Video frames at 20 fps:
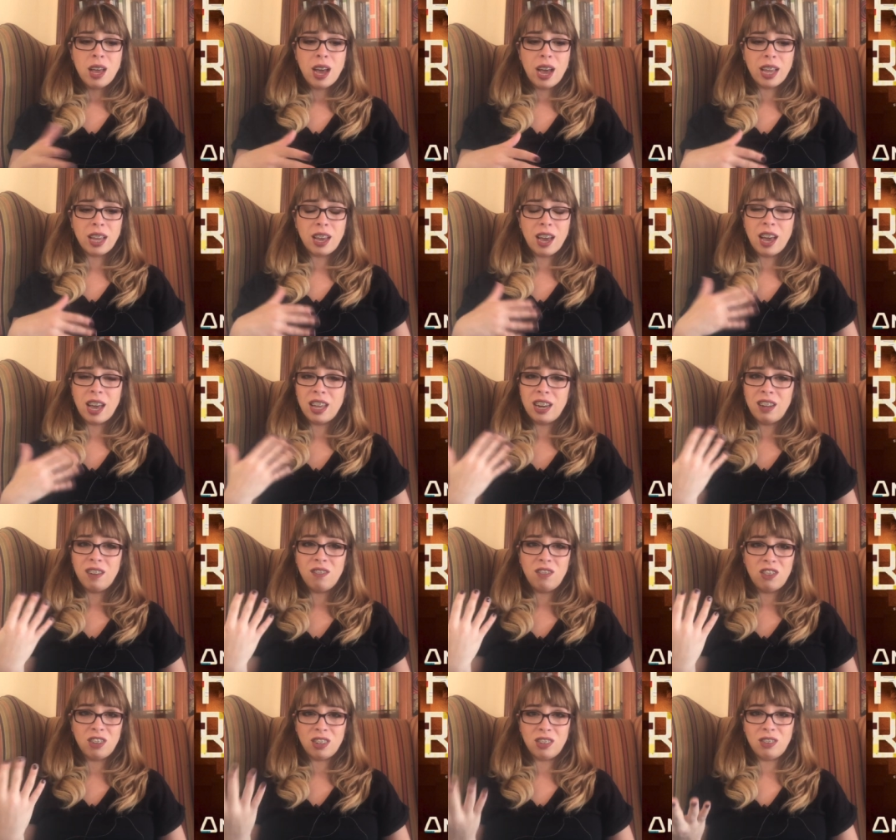I kind
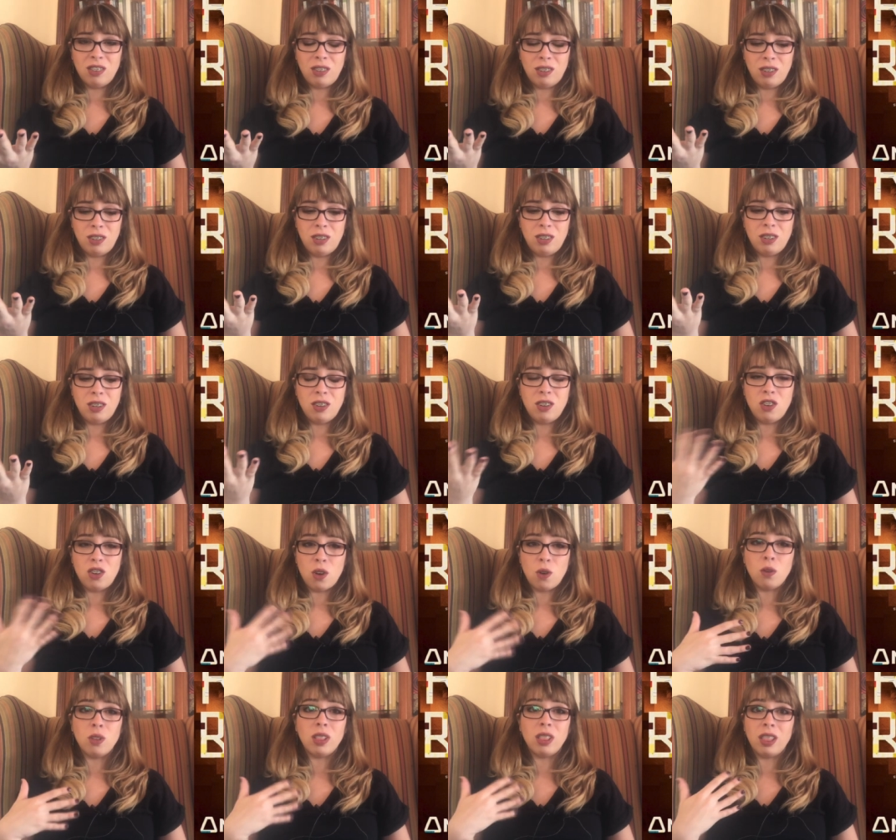of just
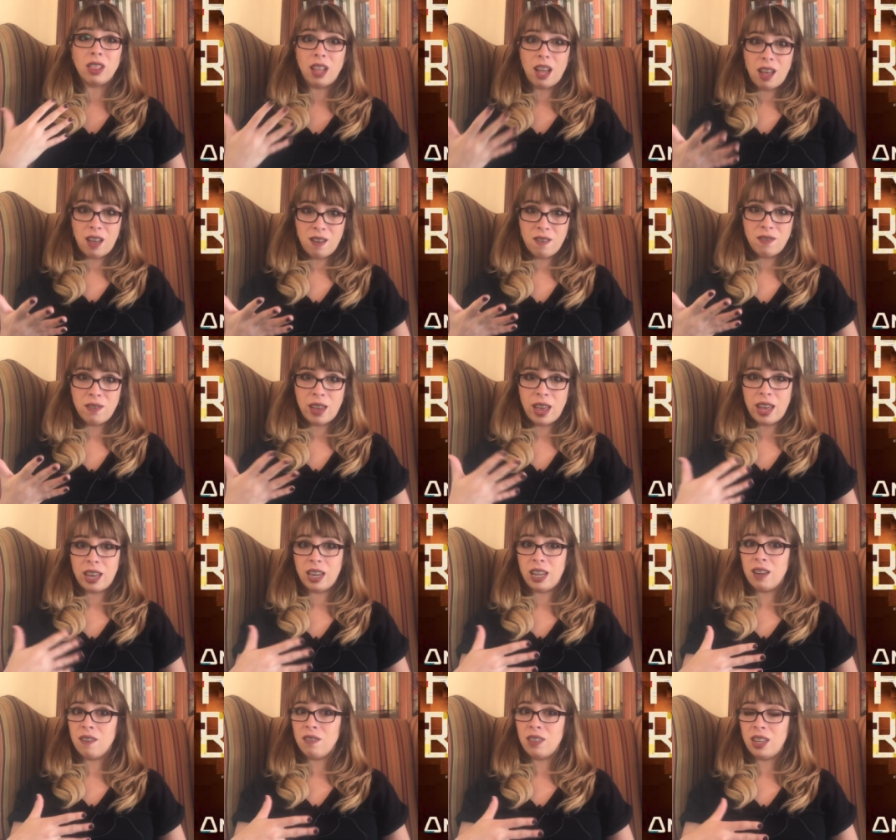don't love
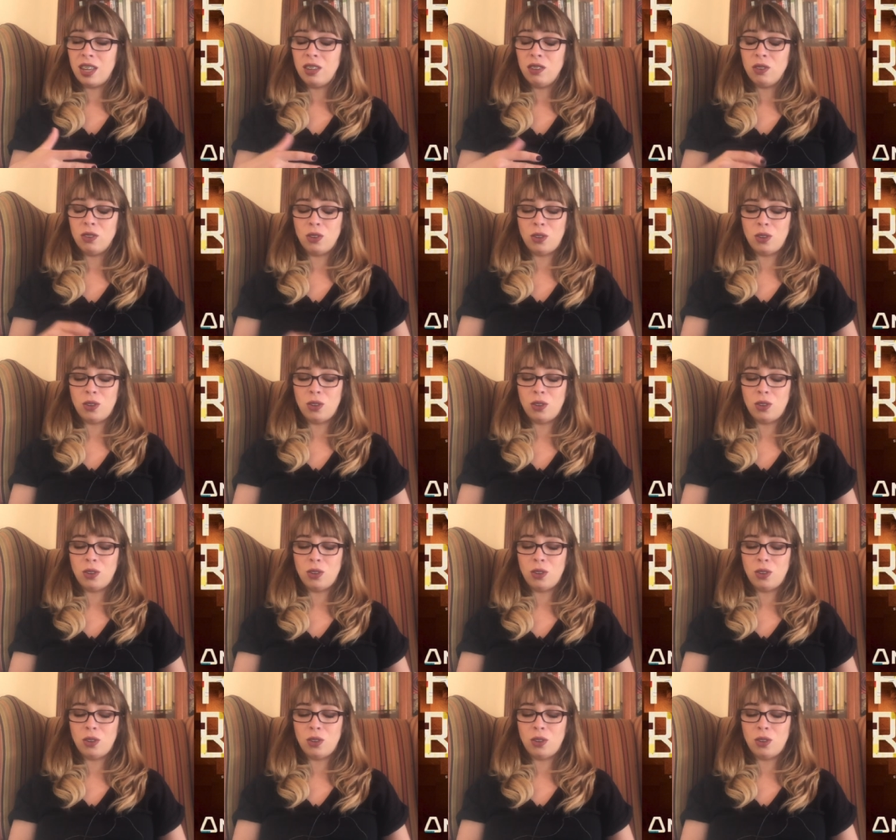any of these,